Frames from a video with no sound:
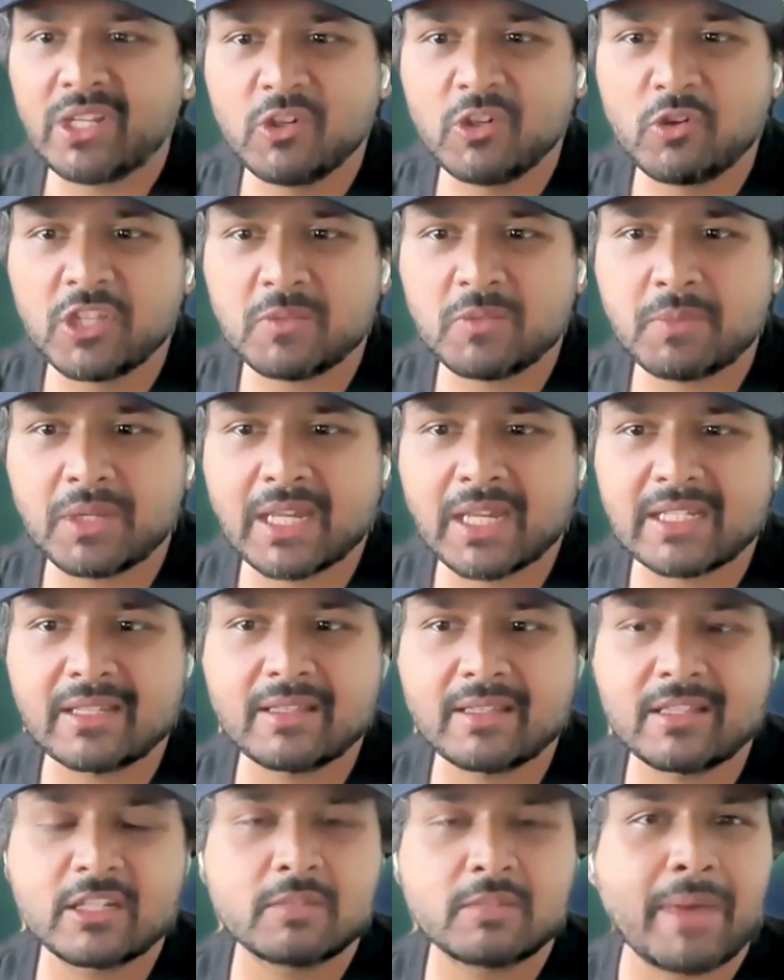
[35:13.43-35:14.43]
We do this
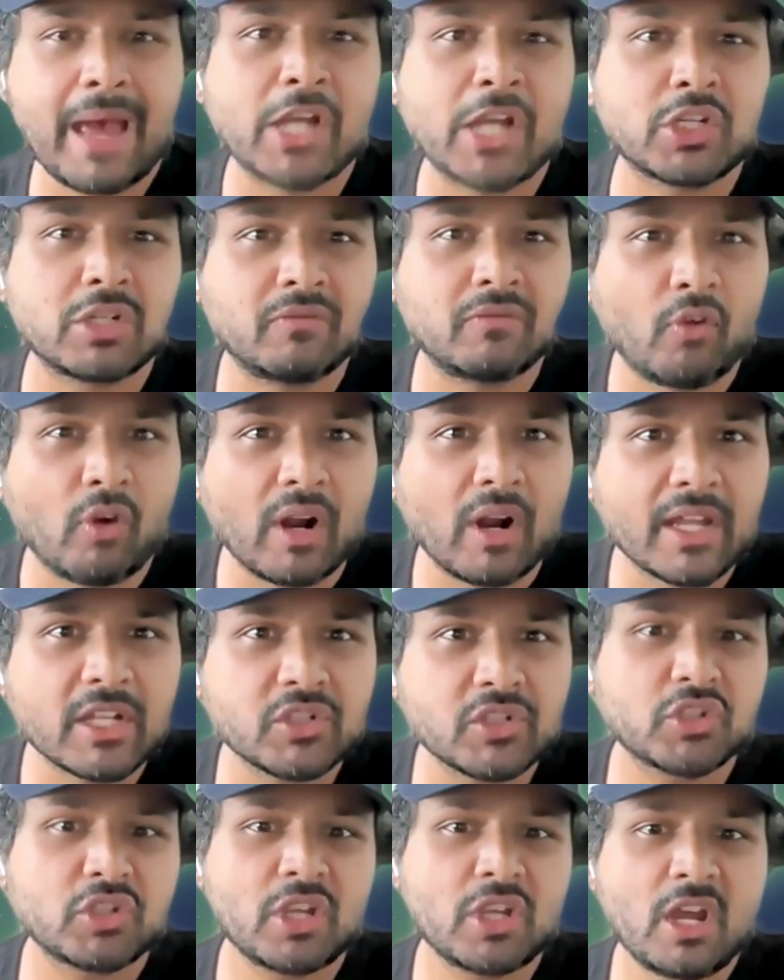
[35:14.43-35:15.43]
because it's this passion for
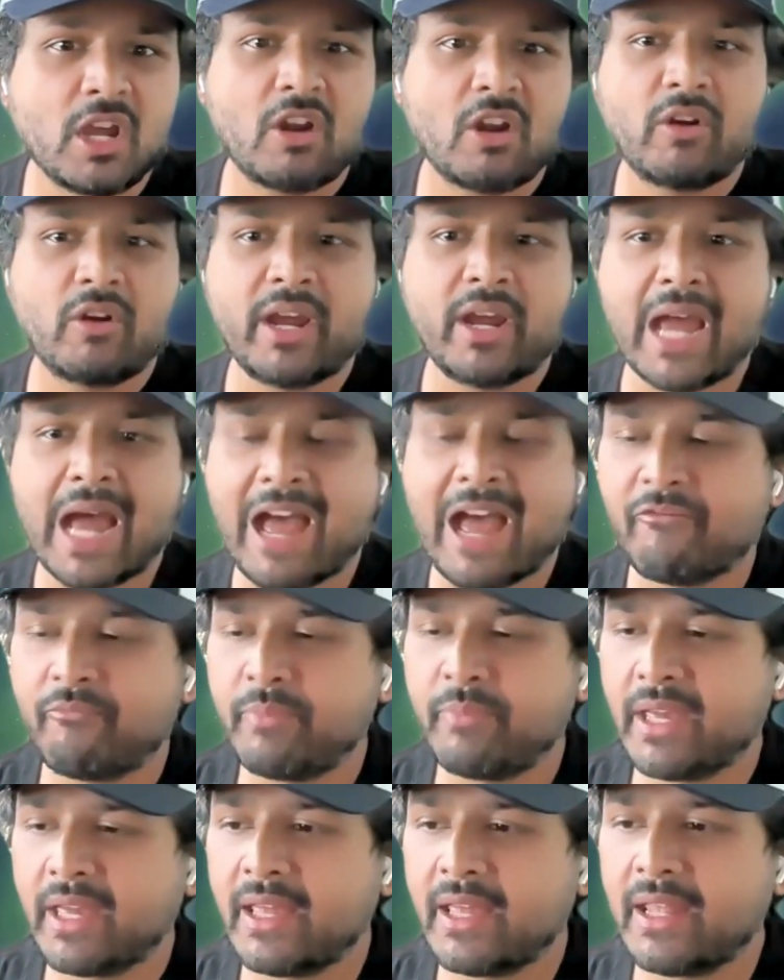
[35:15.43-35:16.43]
us, right?
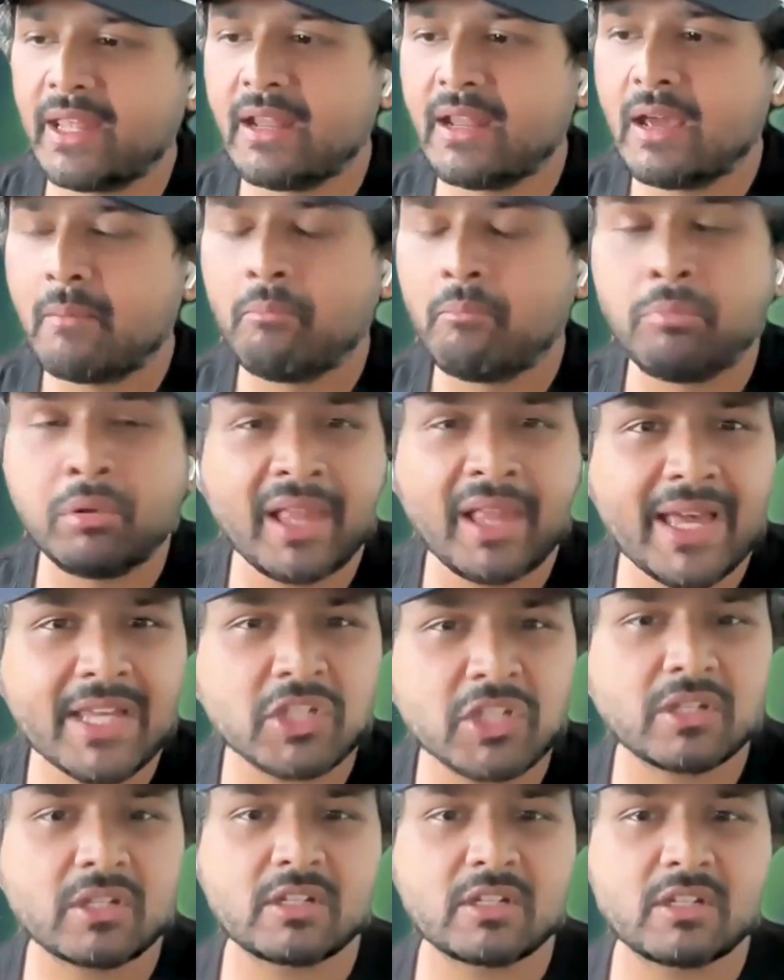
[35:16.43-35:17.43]
I've been
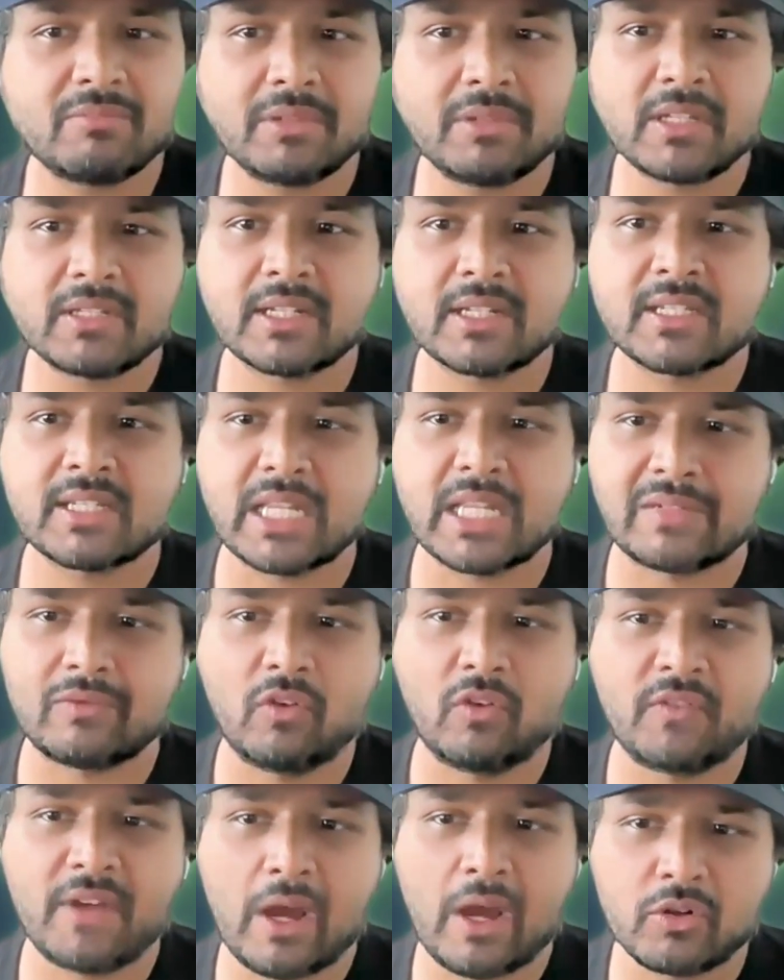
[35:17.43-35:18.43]
blessed to be a
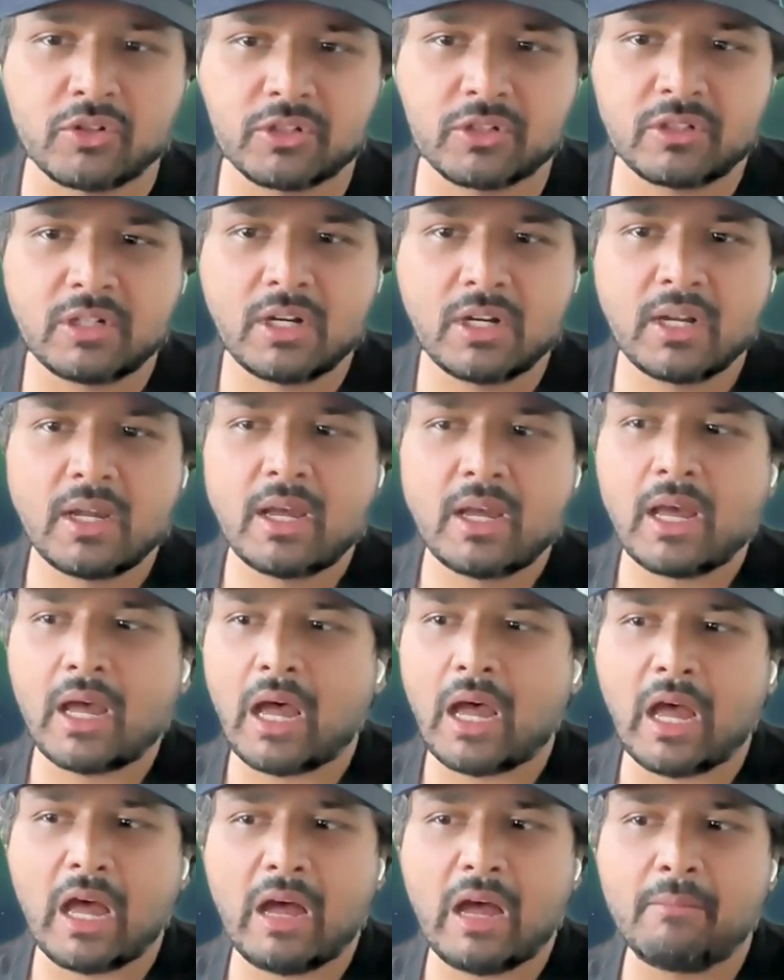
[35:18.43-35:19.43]
successful founder.
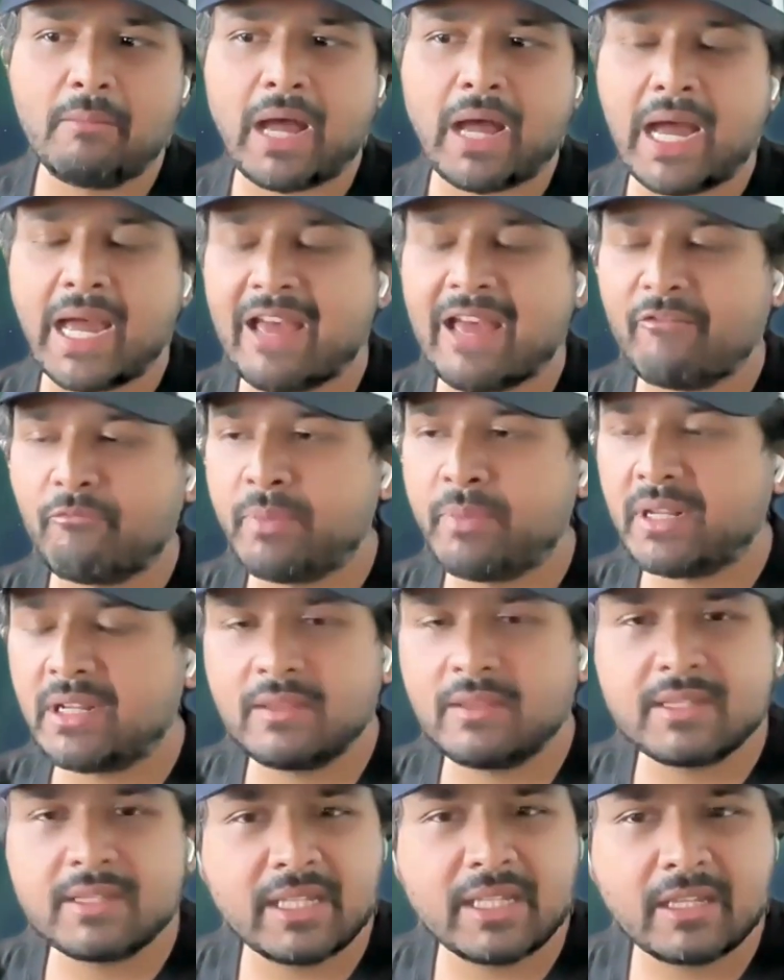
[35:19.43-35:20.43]
I have
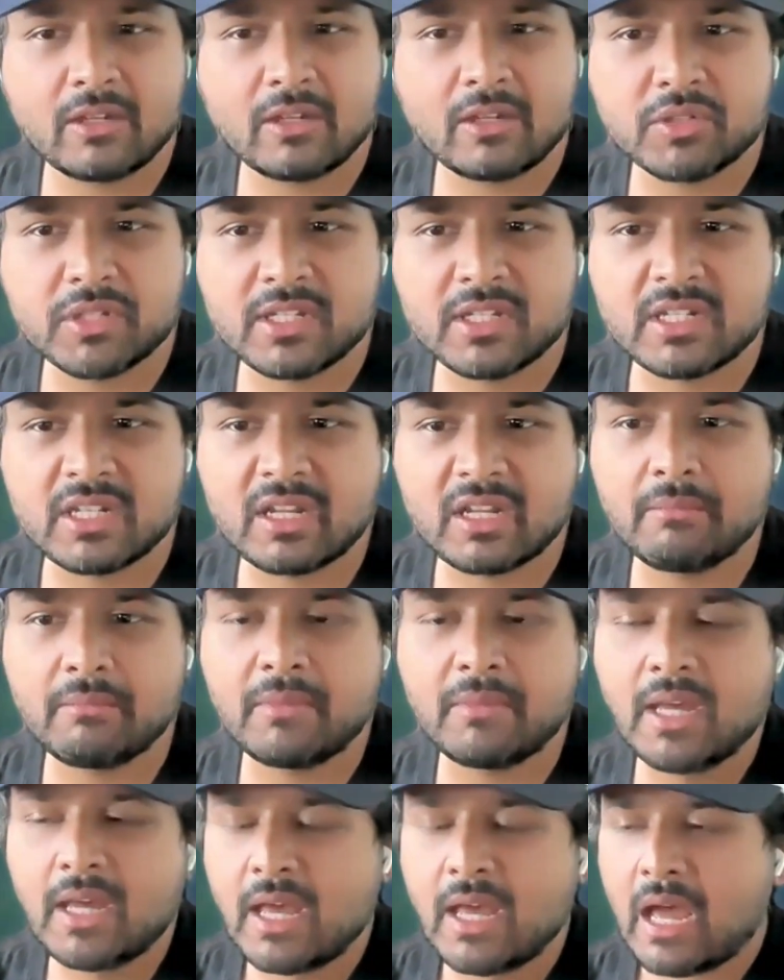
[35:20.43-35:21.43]
been in this
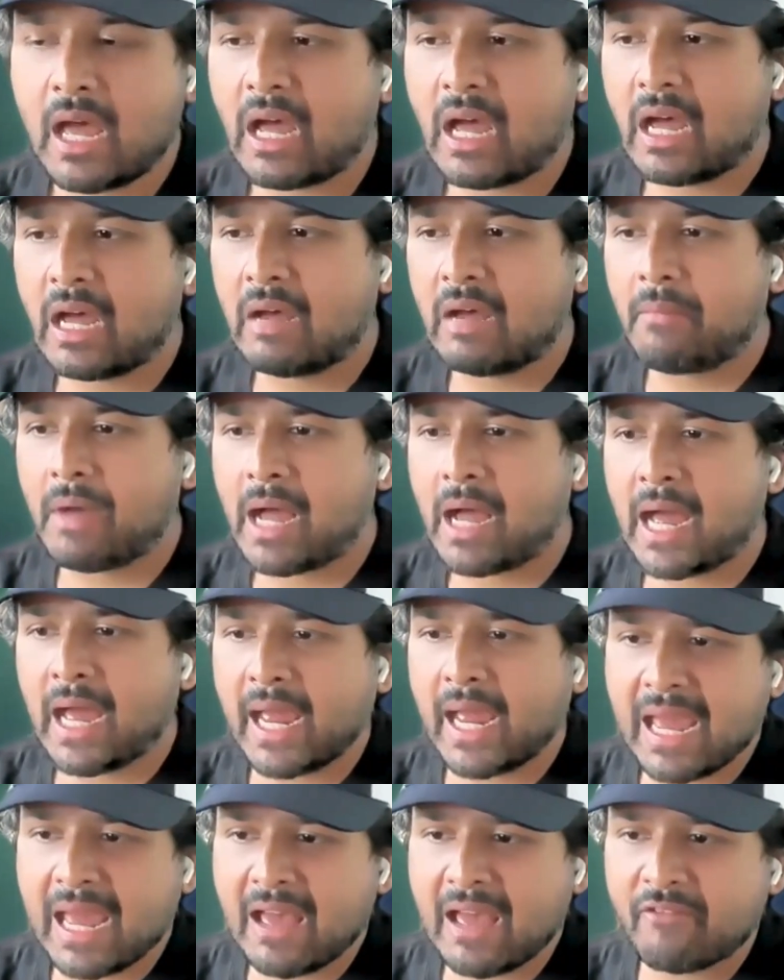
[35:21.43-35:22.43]
ecosystem.
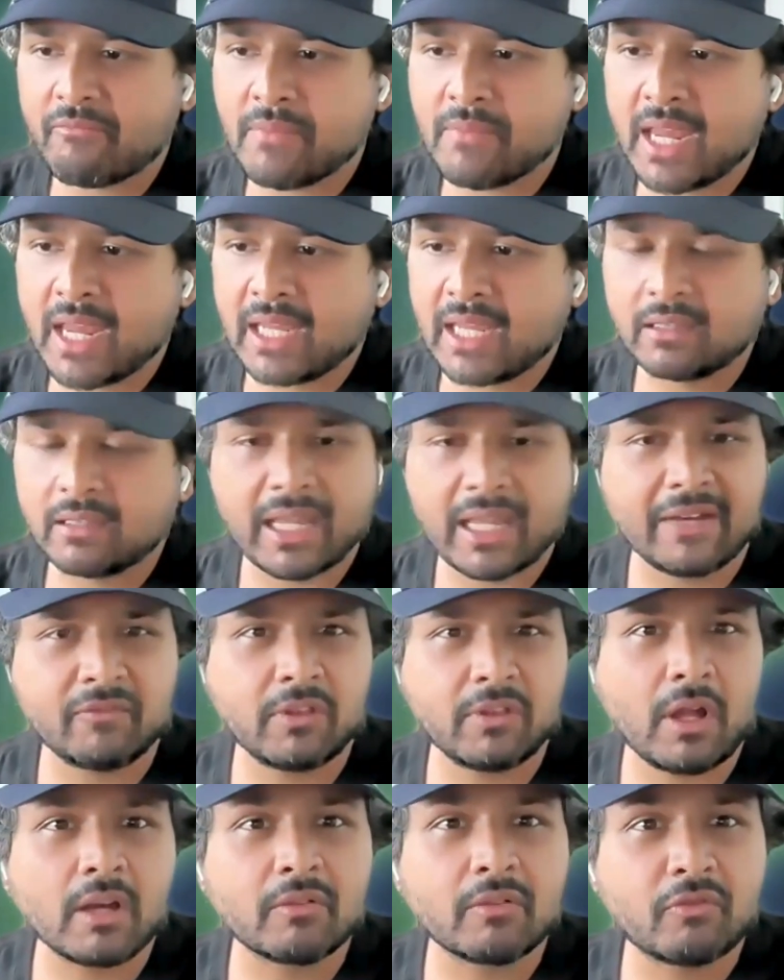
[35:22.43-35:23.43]
I have made
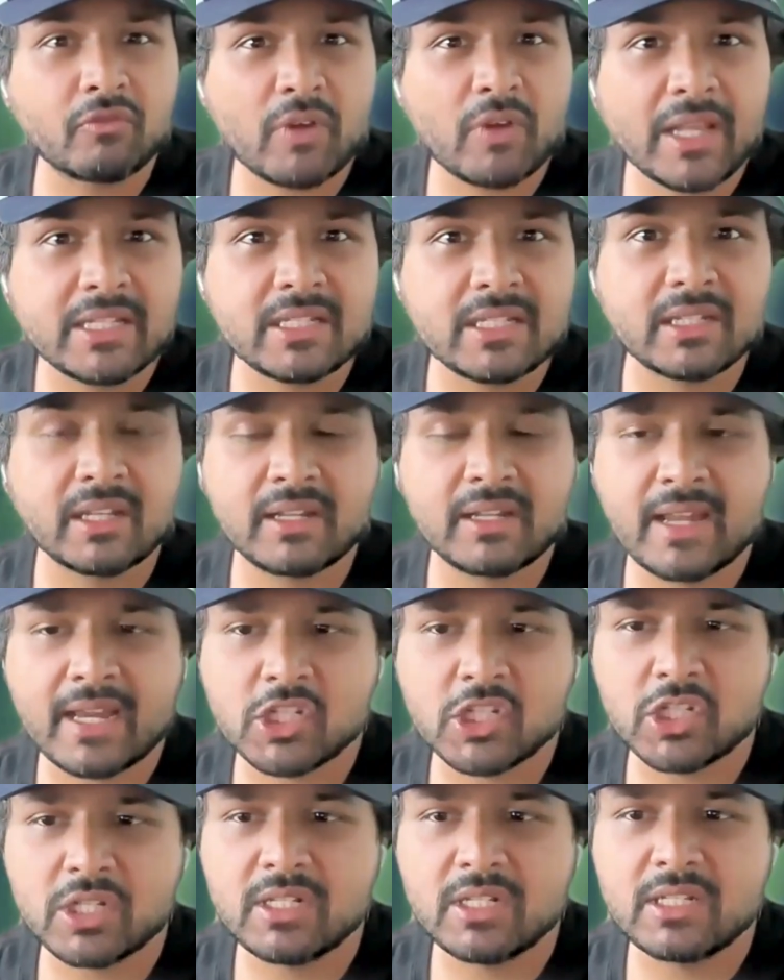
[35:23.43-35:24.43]
lifelong friends and
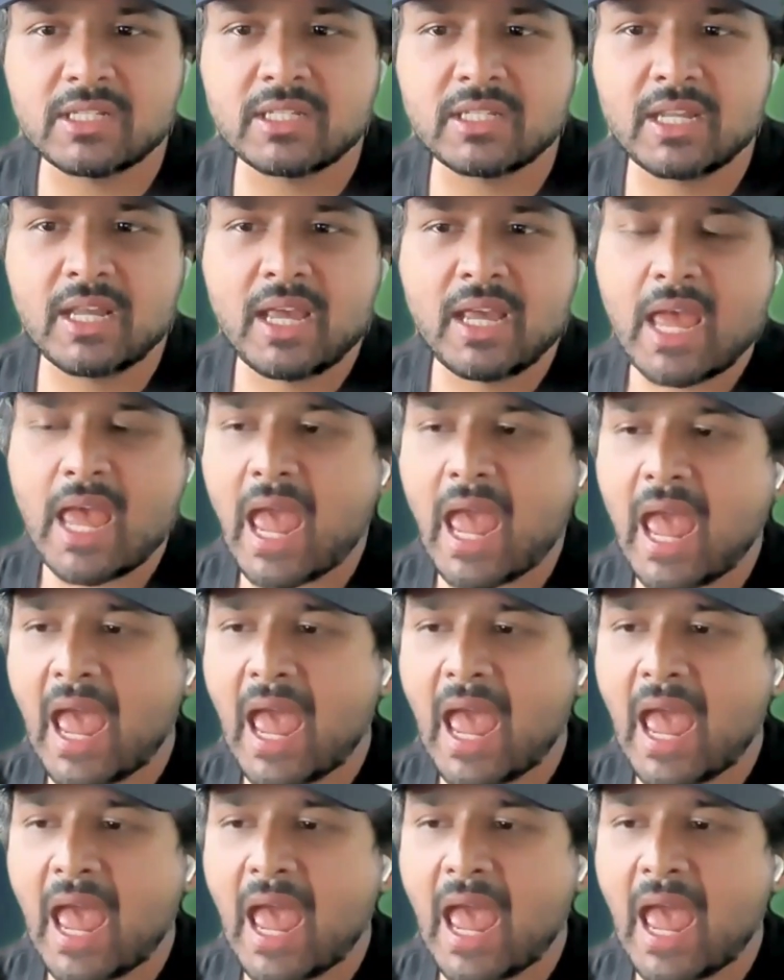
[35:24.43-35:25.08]
connections.